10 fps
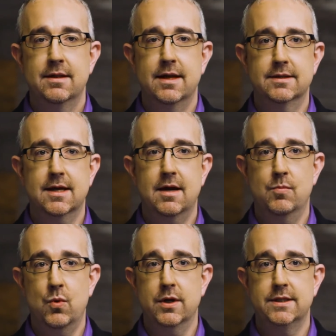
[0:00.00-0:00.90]
that has gotten
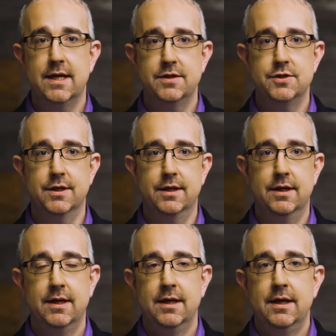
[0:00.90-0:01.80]
more attention.
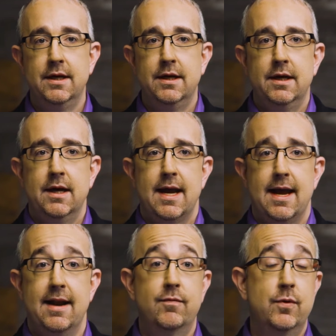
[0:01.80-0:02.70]

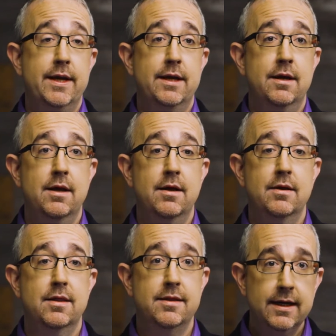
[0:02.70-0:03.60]
And if we
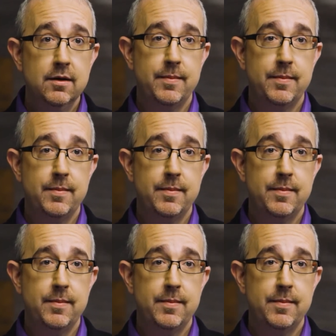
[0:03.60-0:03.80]
think